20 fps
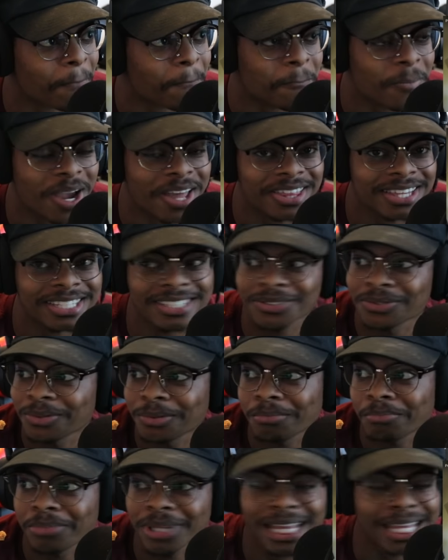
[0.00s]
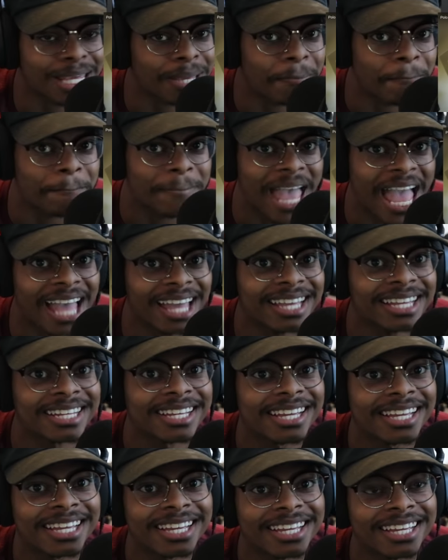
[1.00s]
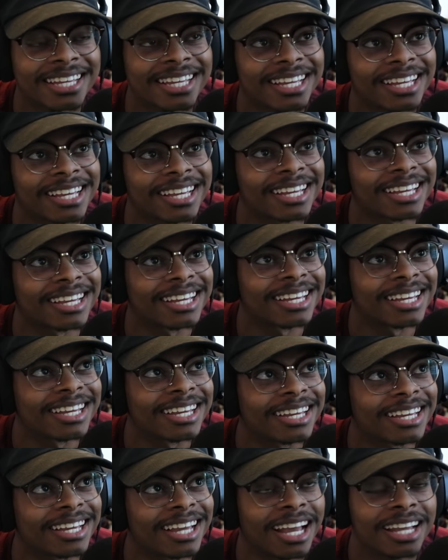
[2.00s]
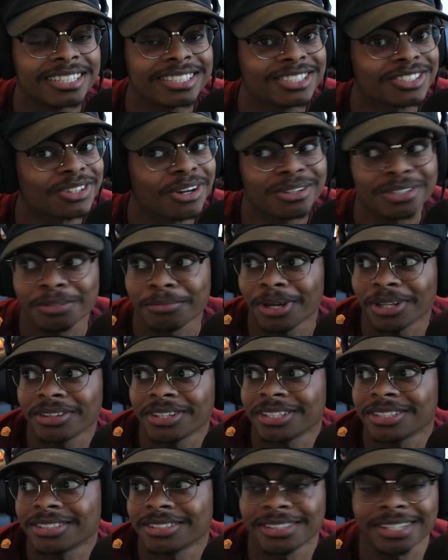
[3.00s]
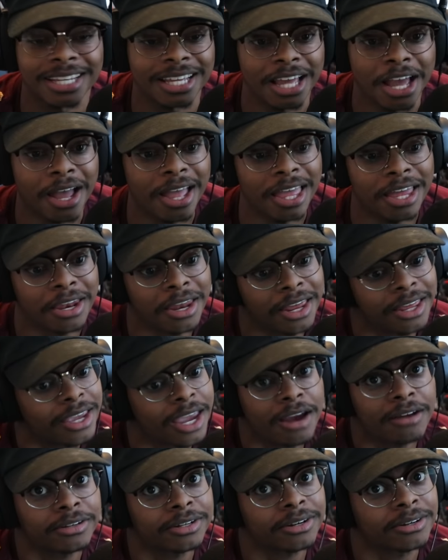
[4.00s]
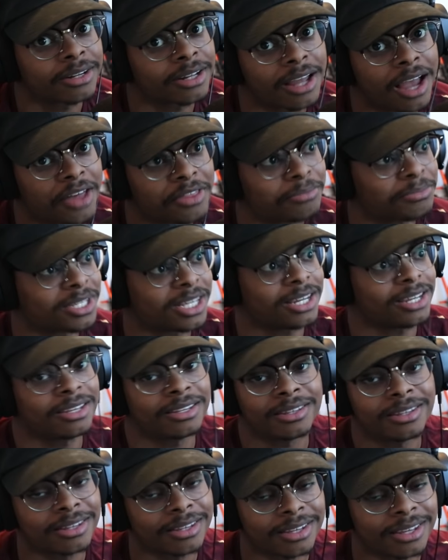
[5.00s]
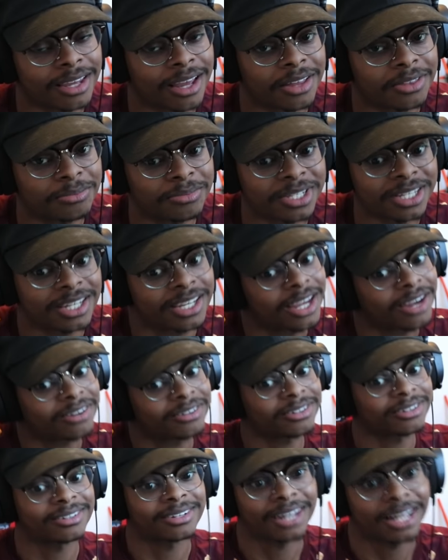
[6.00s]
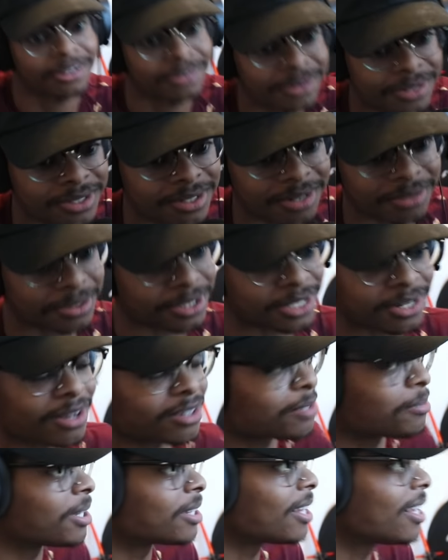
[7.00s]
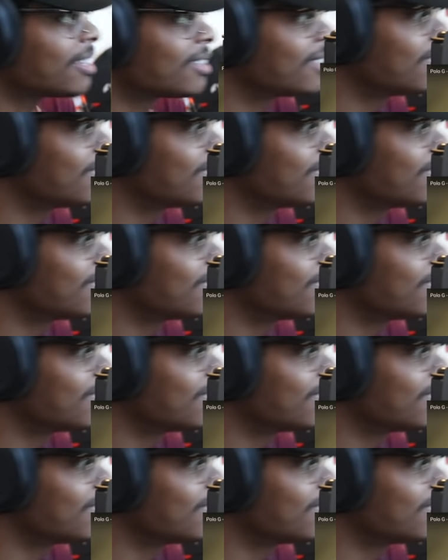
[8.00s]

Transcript: brothers blinking back. I just talked about this in and in, in, character in Gotham City, Gotham City character. I already talked about that.